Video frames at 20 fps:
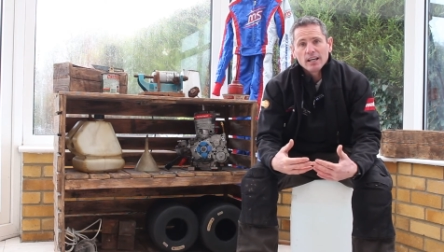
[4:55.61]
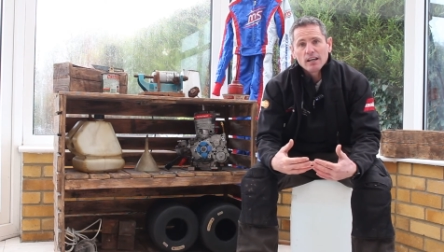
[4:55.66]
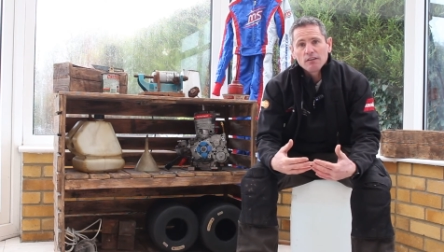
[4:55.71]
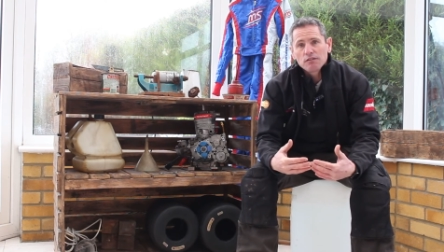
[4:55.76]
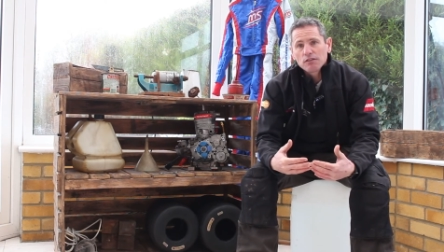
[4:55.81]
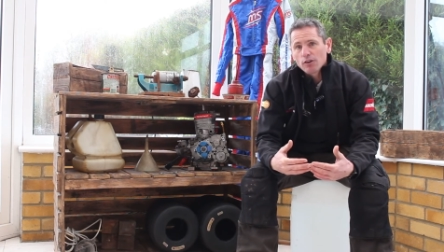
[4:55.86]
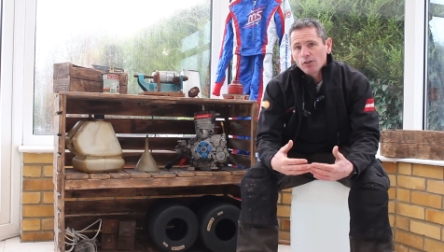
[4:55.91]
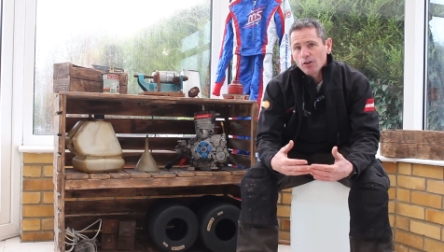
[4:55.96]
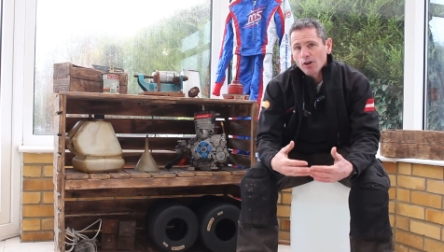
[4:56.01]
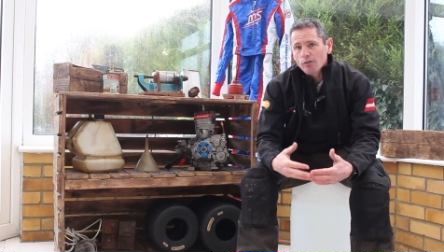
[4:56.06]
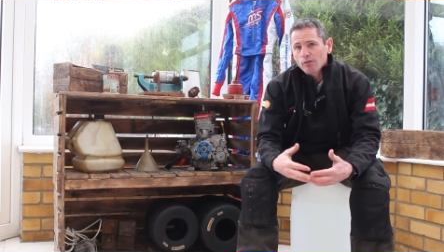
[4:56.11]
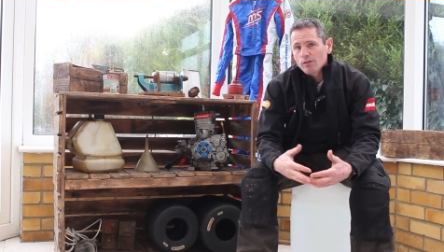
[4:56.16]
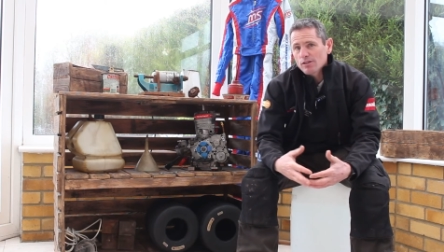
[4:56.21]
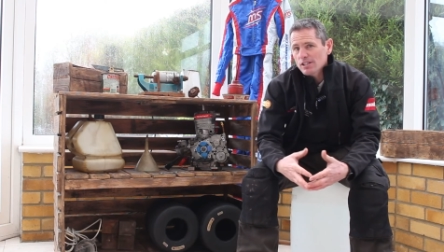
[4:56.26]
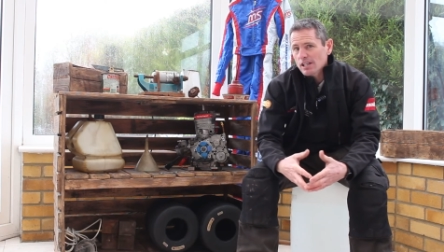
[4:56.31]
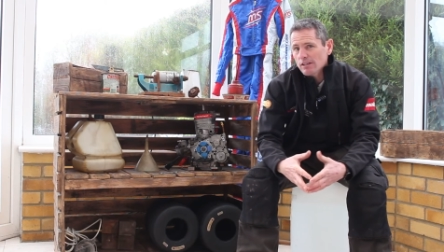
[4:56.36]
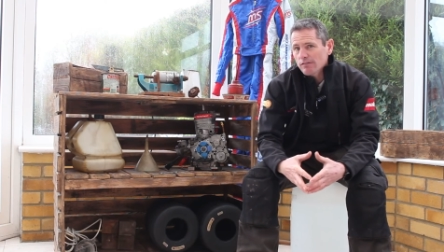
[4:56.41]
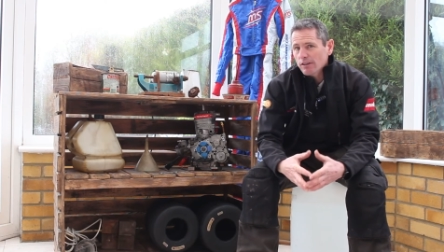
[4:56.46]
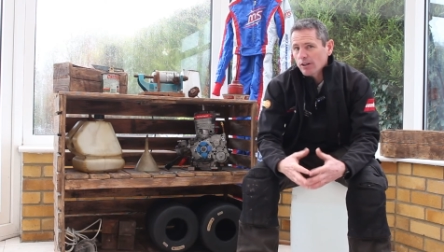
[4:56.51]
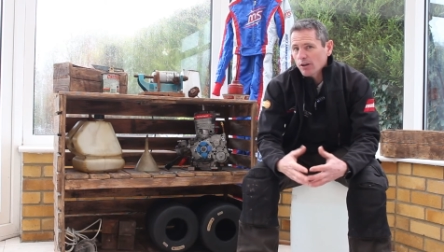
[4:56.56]
if you're not
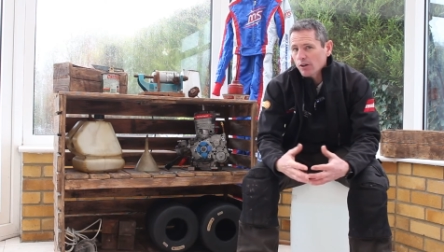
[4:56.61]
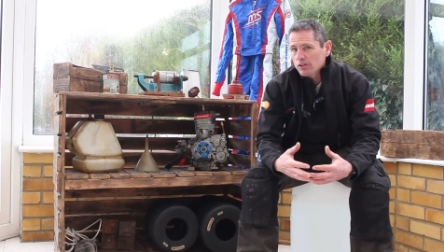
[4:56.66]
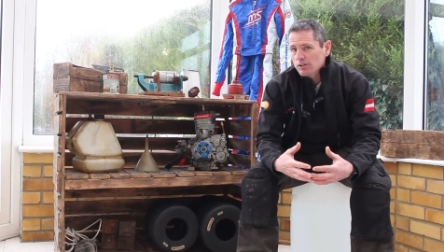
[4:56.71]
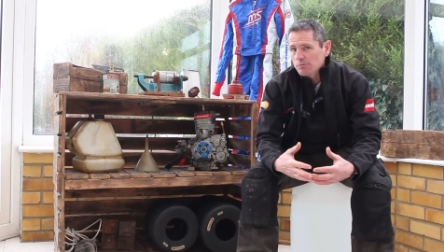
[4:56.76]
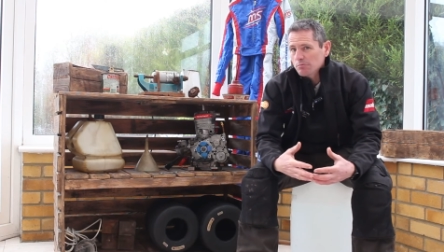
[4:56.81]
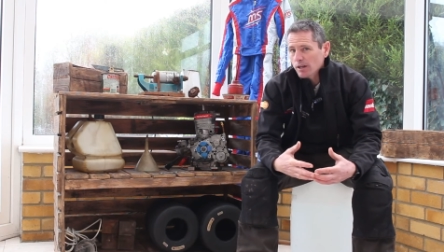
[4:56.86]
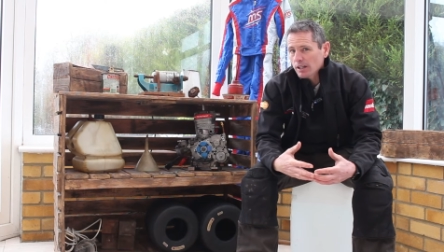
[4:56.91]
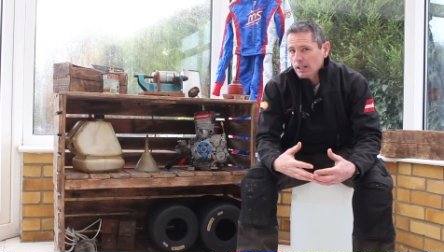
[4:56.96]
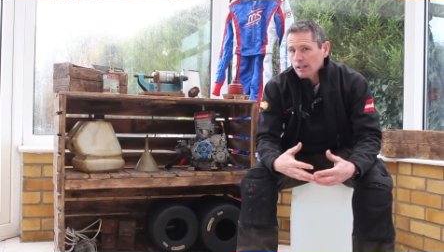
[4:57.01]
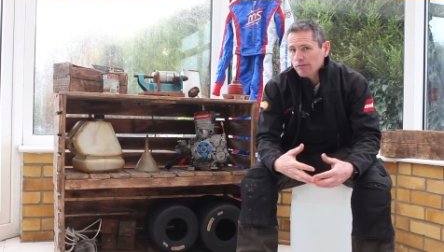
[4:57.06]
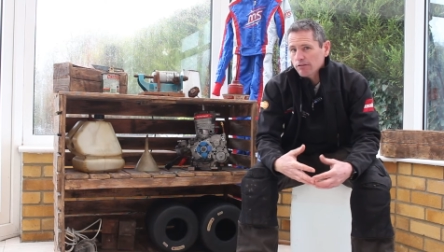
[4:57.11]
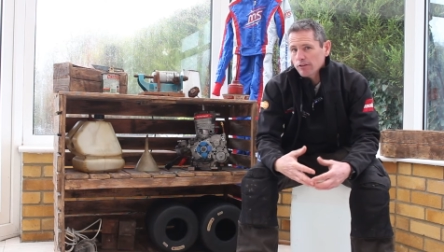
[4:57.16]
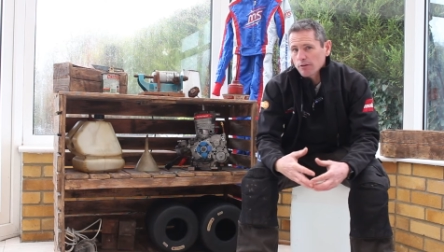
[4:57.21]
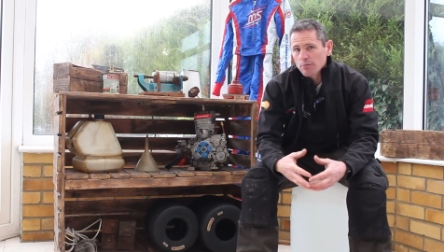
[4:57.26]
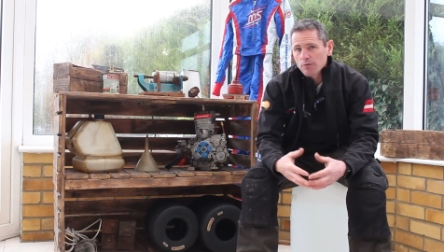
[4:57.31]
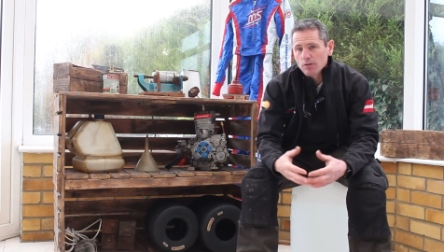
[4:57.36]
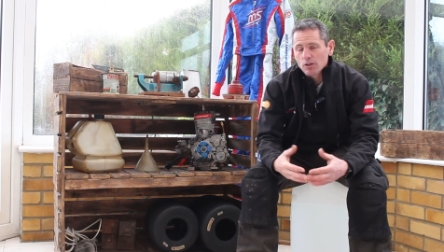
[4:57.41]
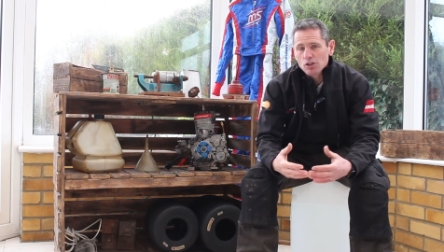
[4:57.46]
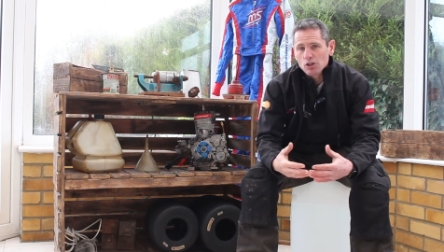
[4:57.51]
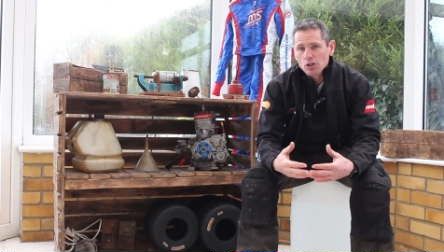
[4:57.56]
receiving a lot of money for
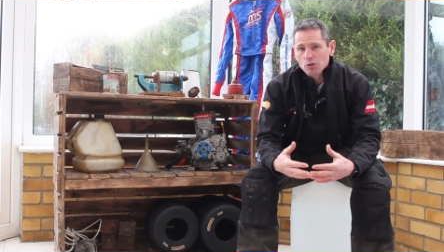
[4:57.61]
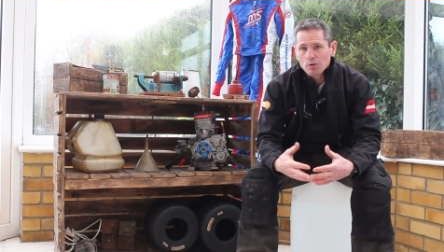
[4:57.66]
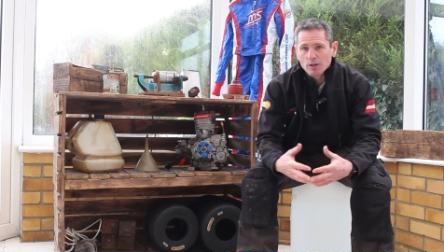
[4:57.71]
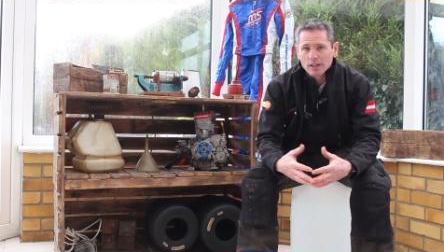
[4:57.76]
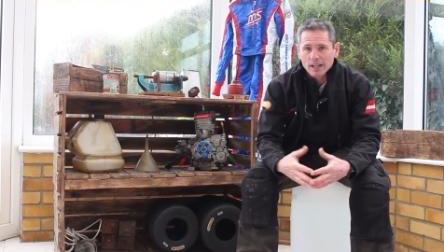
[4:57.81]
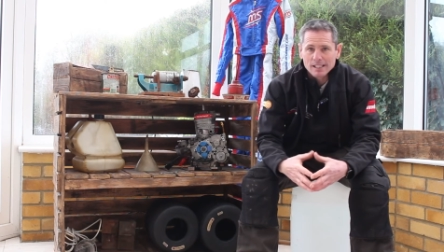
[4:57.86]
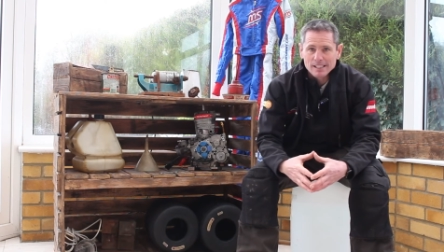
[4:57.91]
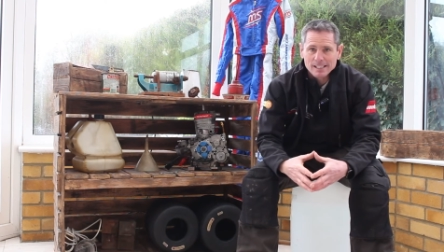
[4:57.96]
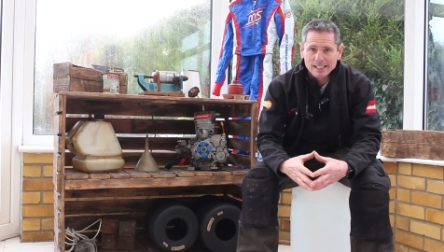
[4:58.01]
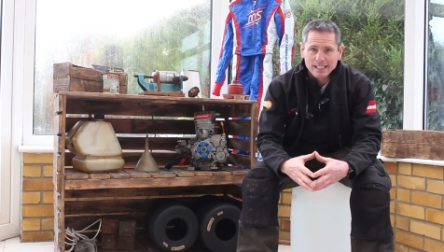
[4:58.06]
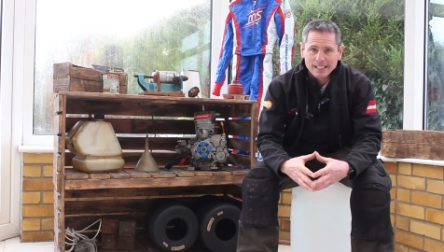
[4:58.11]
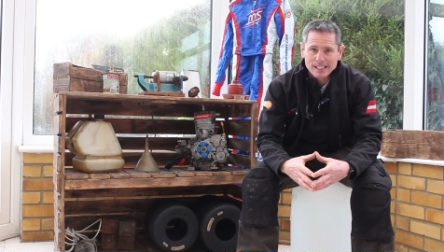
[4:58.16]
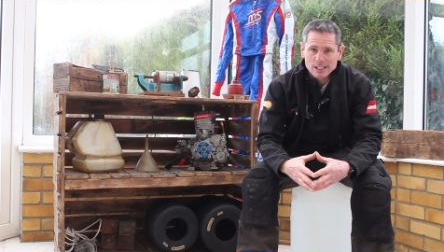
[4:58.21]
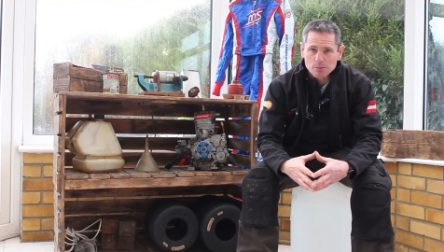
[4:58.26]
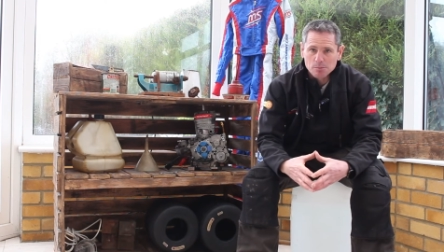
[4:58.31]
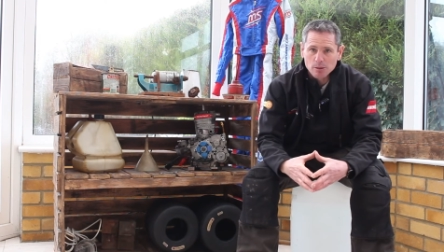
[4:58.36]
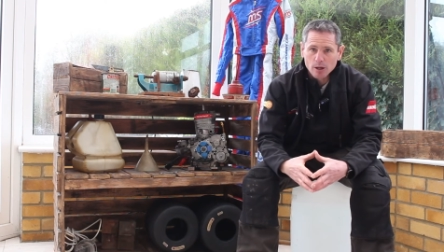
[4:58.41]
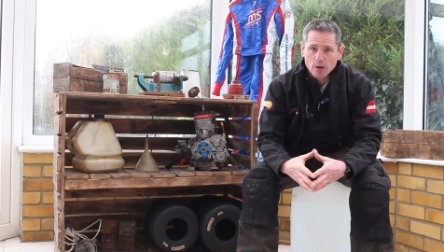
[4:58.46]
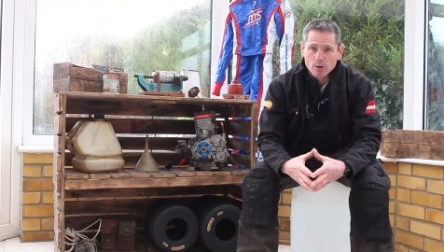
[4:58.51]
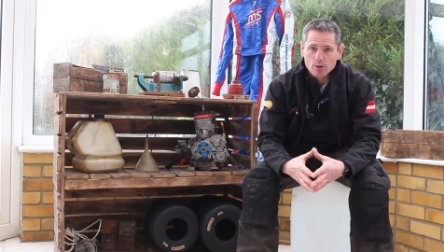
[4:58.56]
them, then you are getting
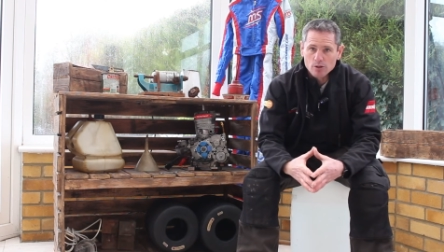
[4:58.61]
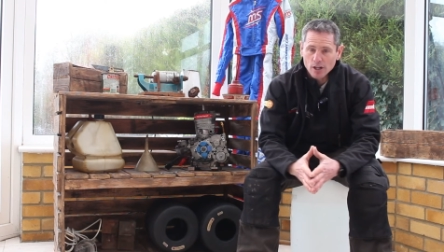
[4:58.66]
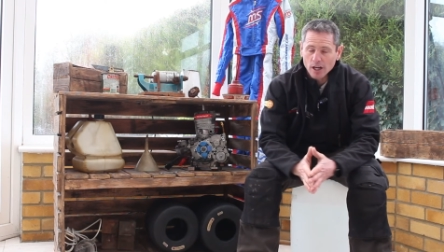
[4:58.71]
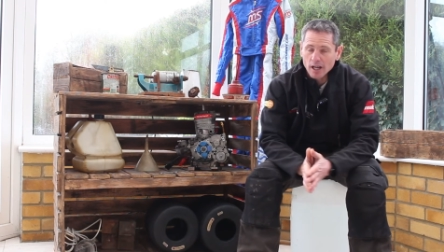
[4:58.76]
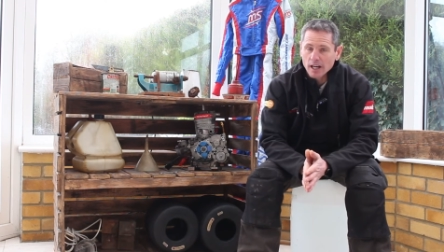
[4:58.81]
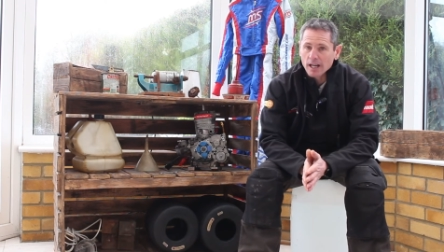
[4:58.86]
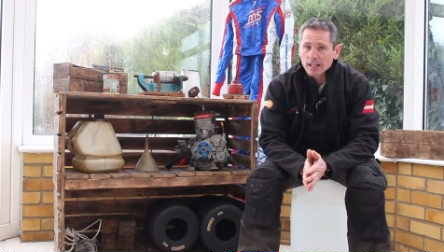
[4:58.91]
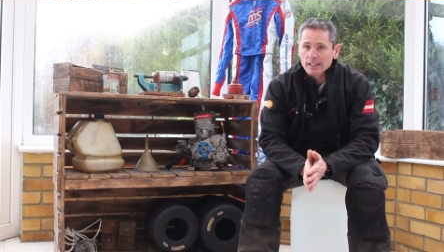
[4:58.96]
exposure,